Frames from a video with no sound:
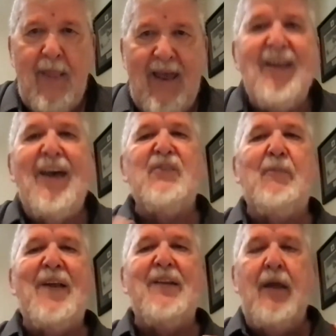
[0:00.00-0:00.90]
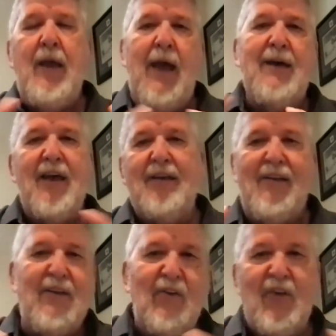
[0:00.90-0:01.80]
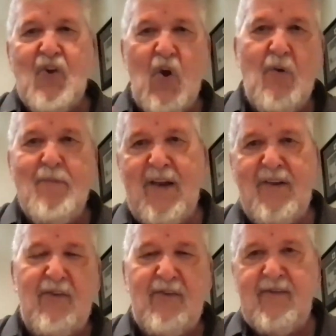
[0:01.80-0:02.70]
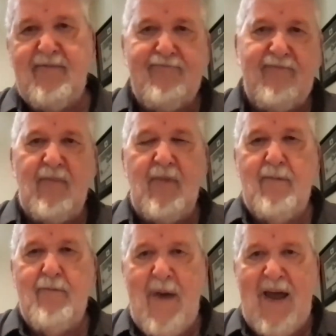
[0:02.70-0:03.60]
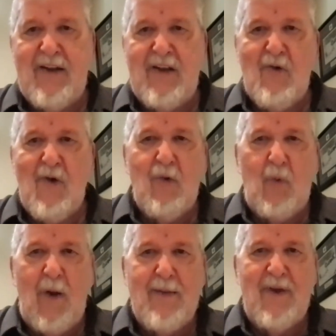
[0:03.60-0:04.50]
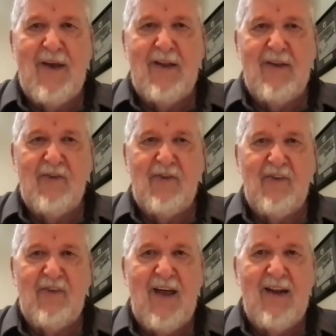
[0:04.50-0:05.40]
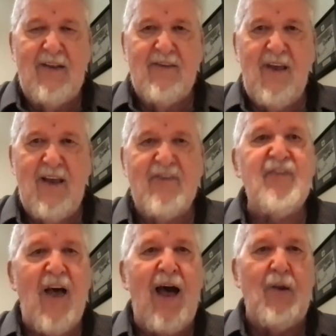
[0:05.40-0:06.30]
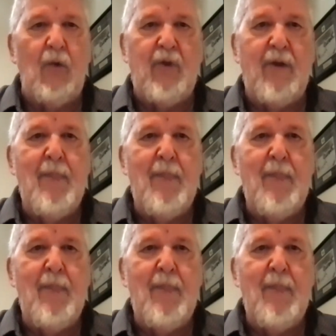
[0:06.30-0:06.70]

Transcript: it's been the term that is bandied around quite a bit is that it's siloed.